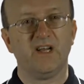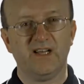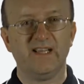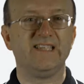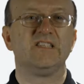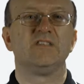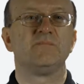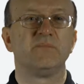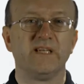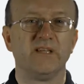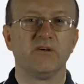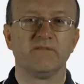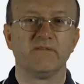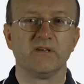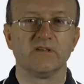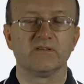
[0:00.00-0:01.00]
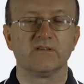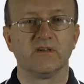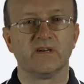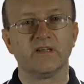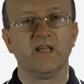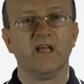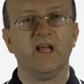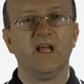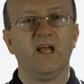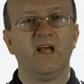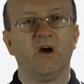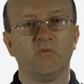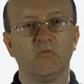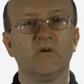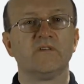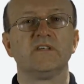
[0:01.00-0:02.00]
This is pretty obvious, right?
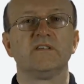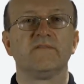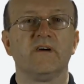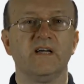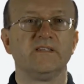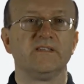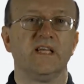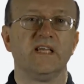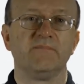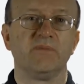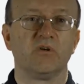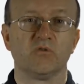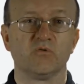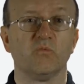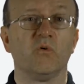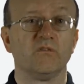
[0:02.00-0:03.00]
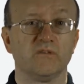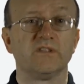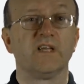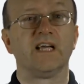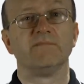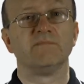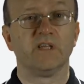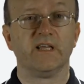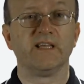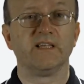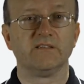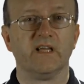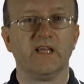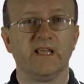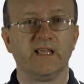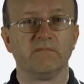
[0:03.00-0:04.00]
1 divides a because 1 times a is
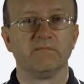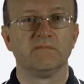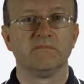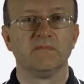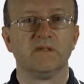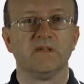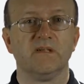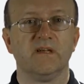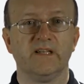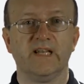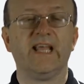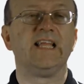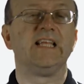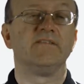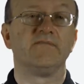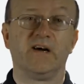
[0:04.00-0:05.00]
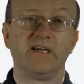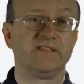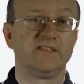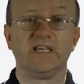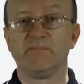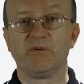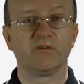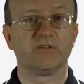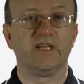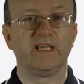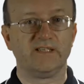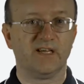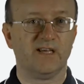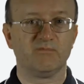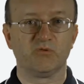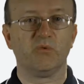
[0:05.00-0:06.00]
a, and a divides a because a
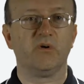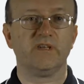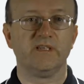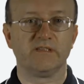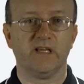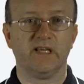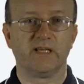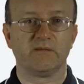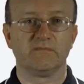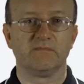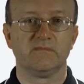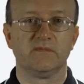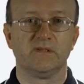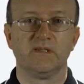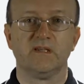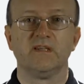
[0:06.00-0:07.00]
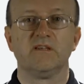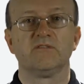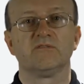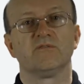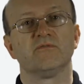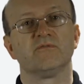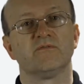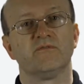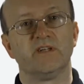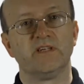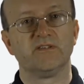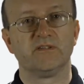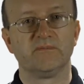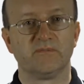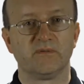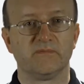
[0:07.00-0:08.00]
times 1 is a. So those are very
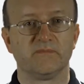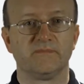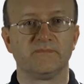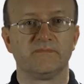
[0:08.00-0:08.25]
simple.